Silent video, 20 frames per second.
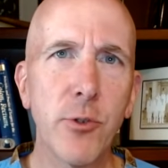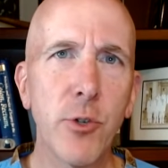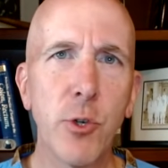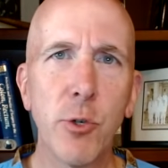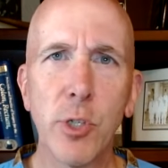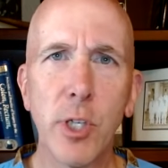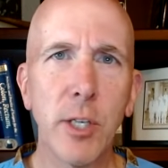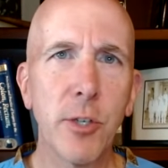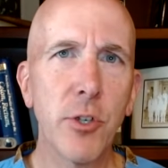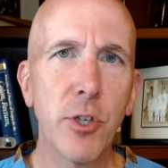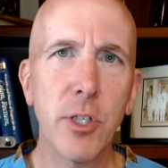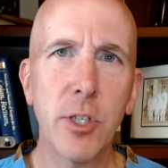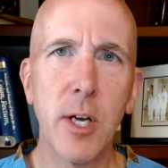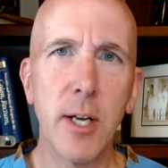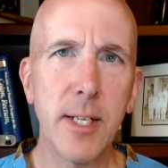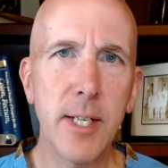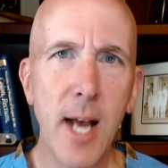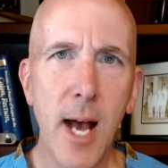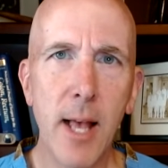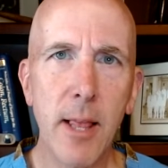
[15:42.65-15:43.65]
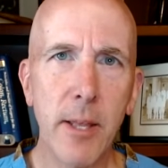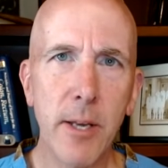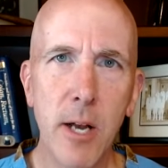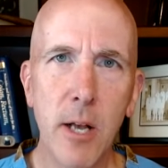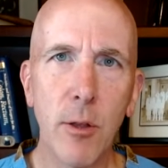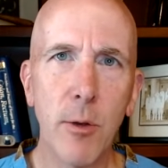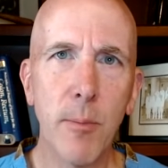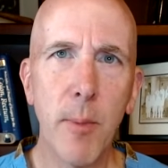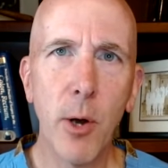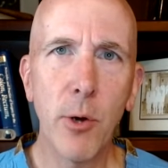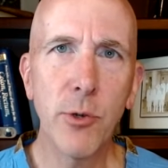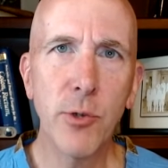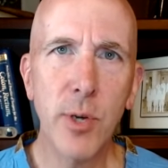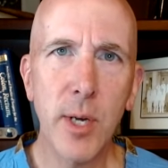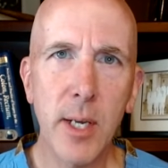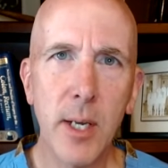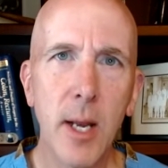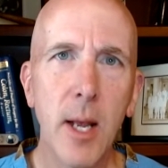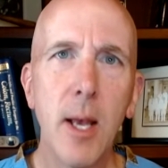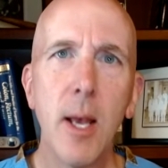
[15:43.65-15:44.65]
usually just on Tylenol or
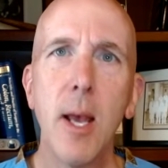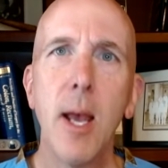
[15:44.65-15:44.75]
Motrin,